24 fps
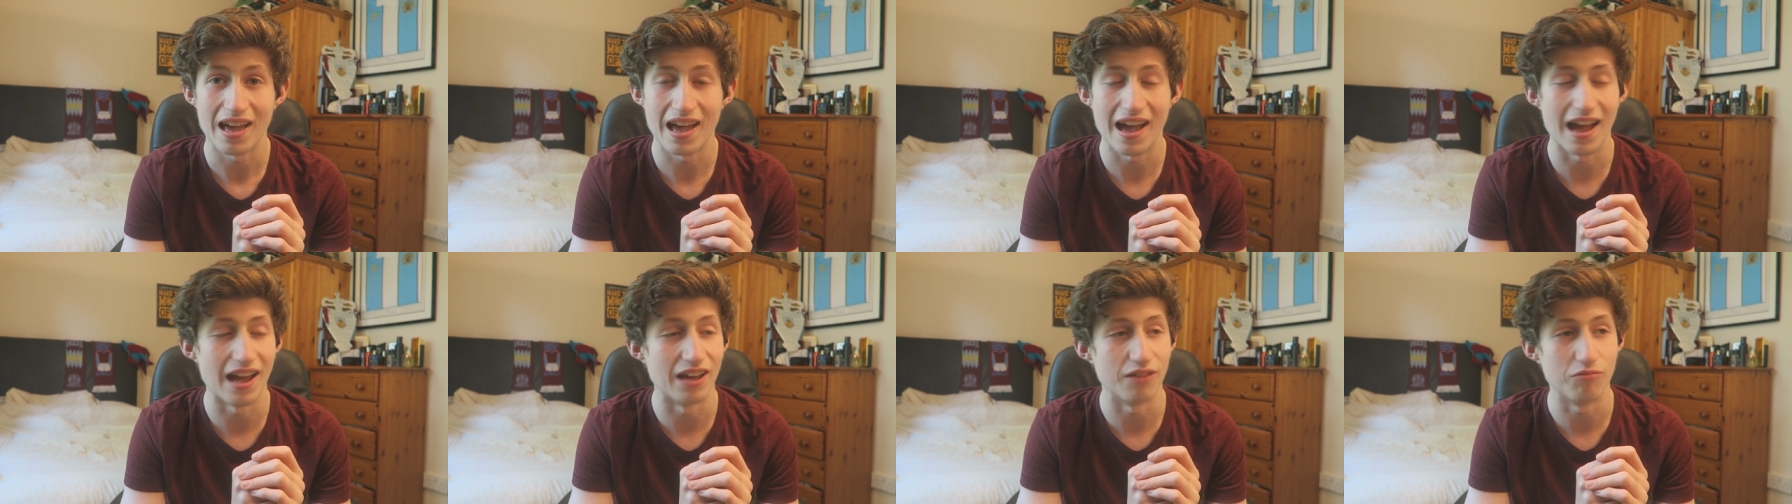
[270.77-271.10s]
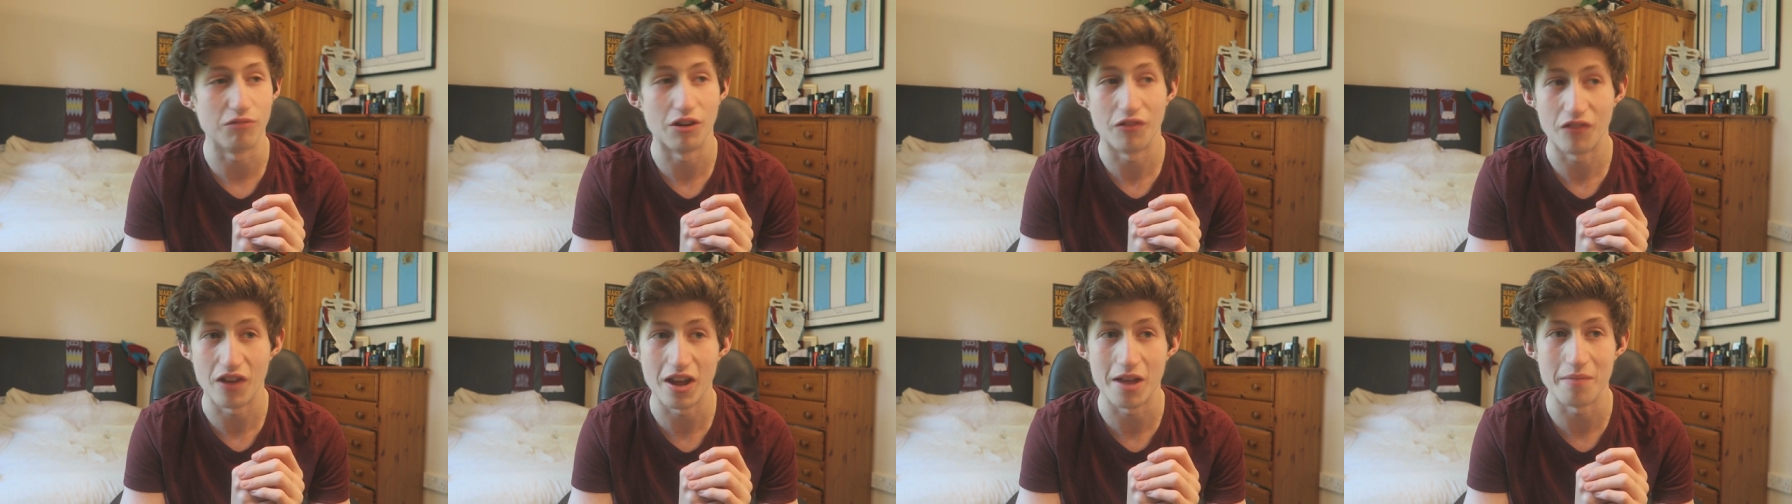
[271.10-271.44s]
And
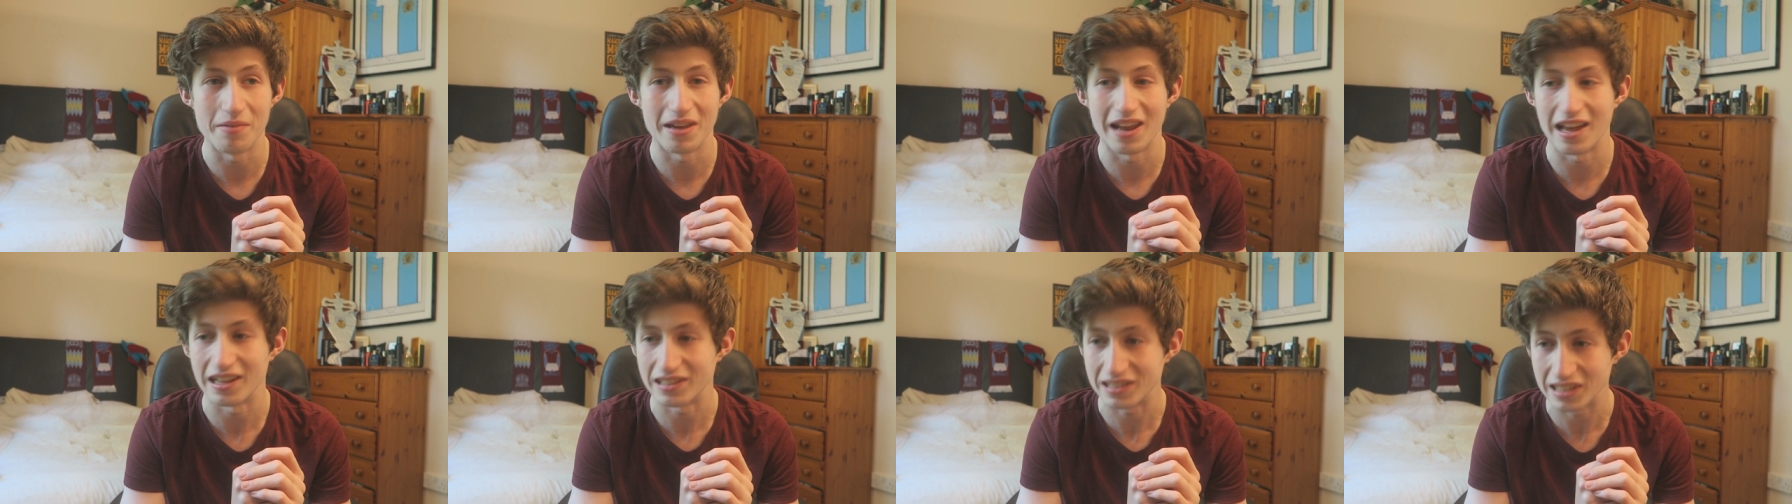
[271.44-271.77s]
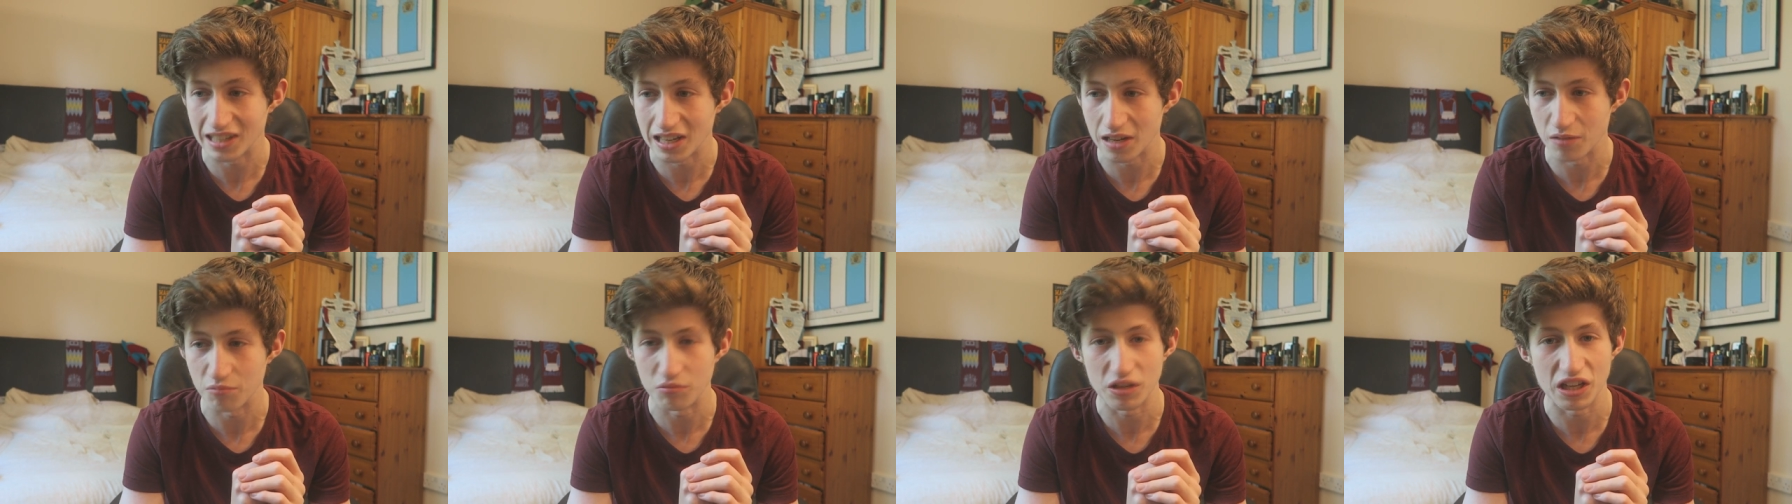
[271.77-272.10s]
with him in our
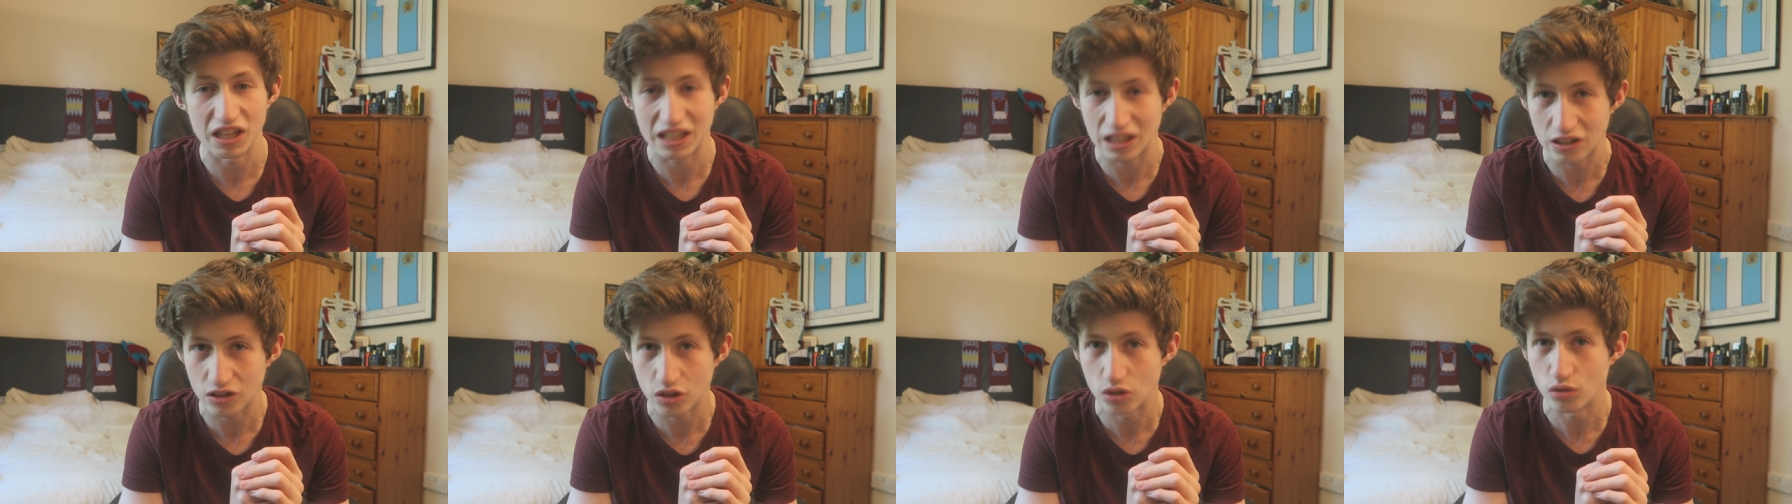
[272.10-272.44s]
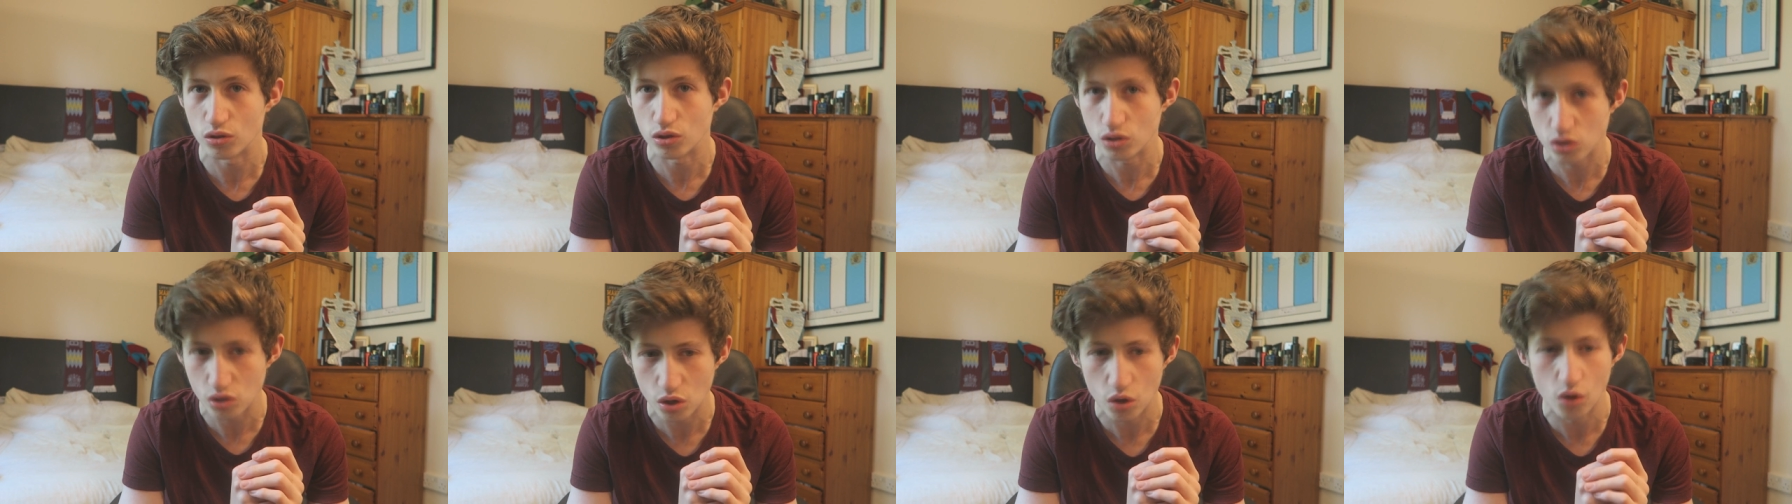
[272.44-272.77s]
team, we can do
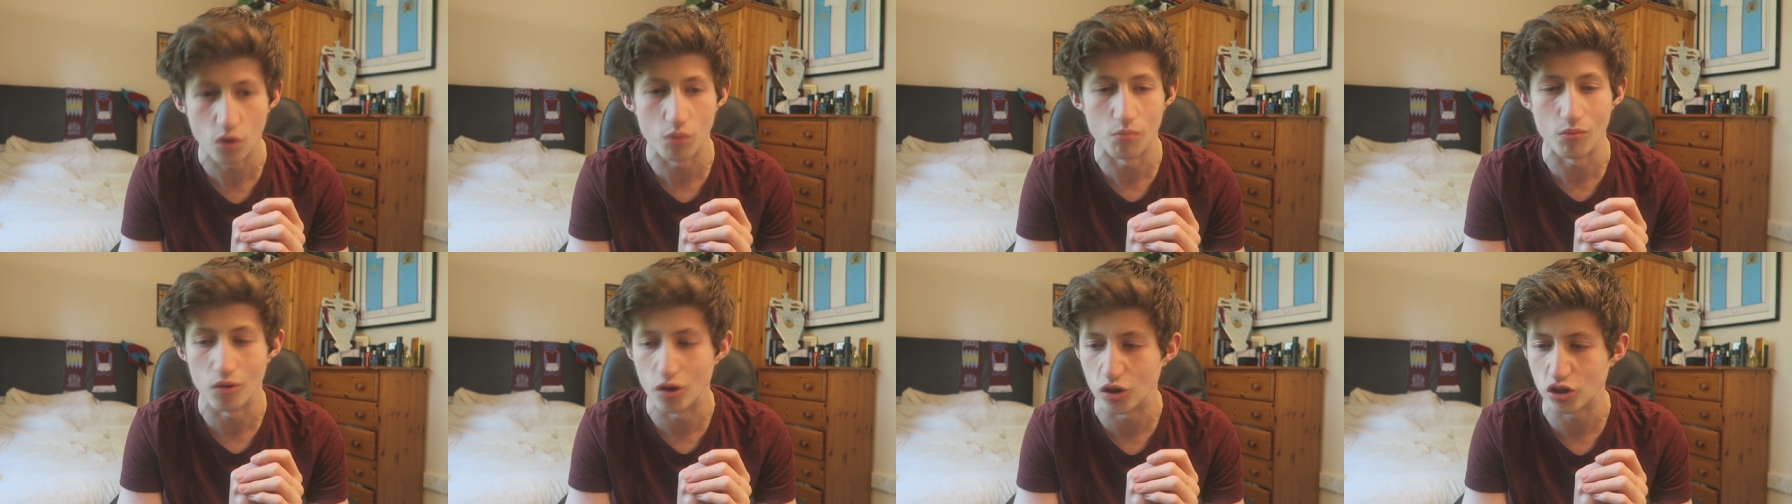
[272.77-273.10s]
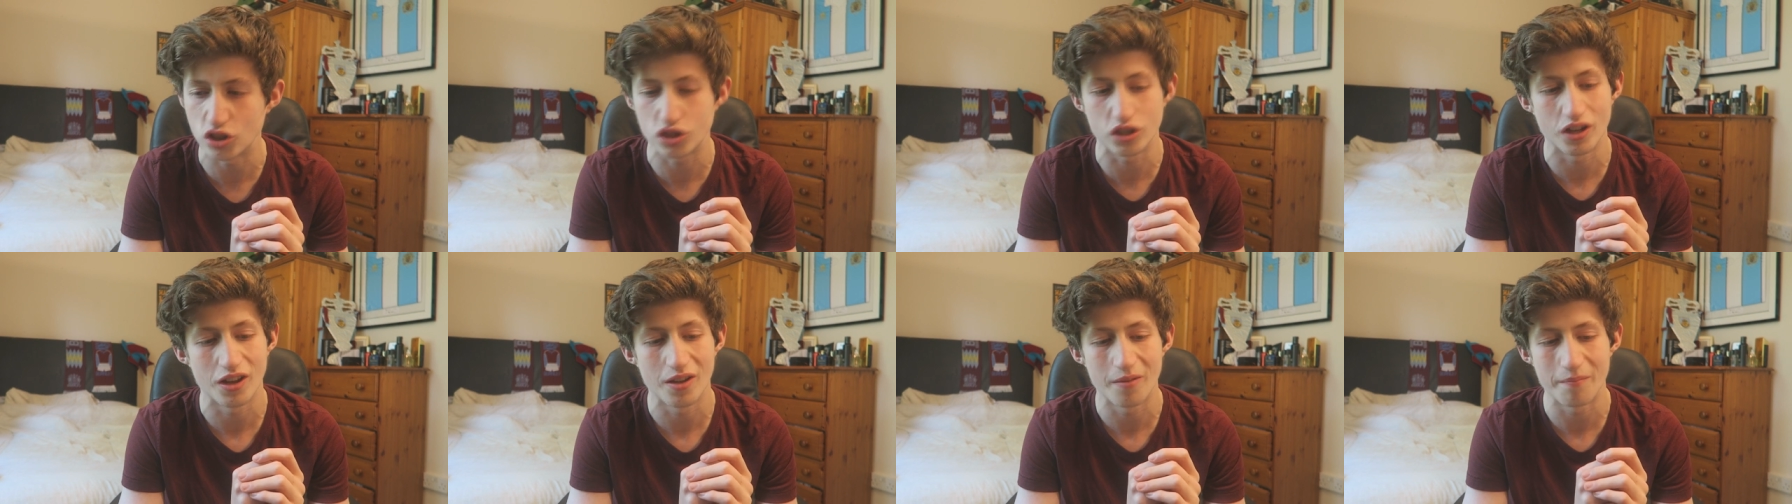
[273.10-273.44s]
so
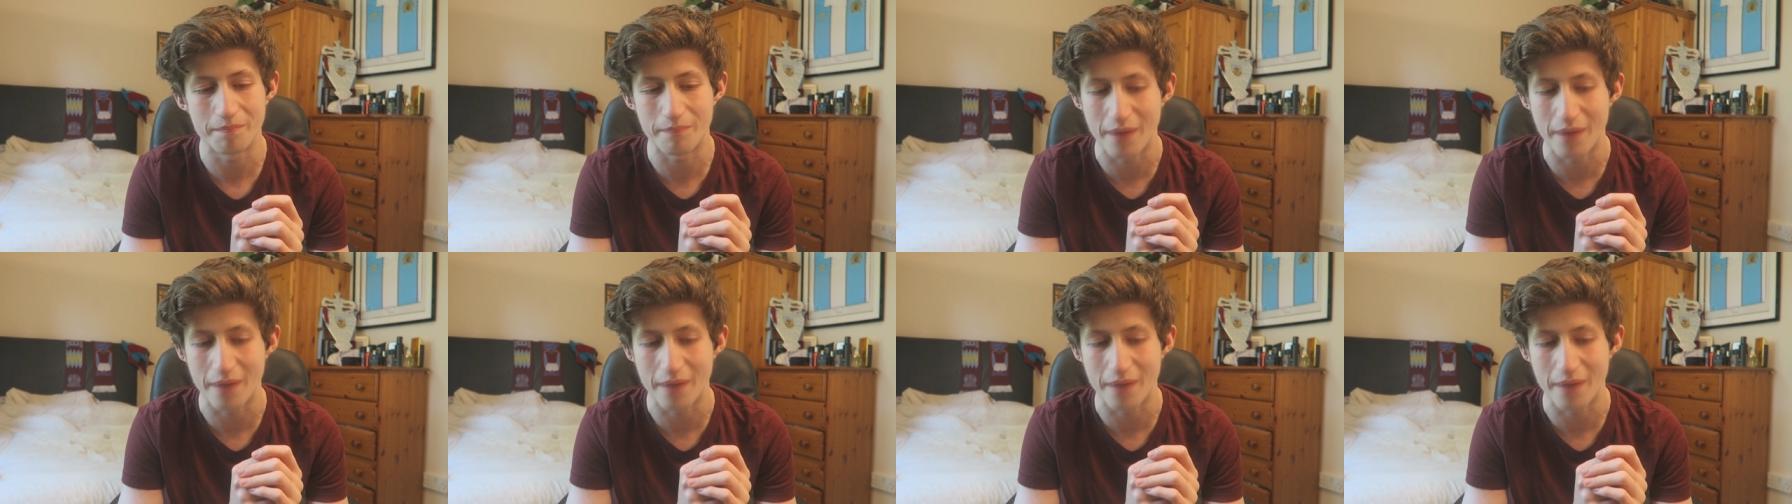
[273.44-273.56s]
much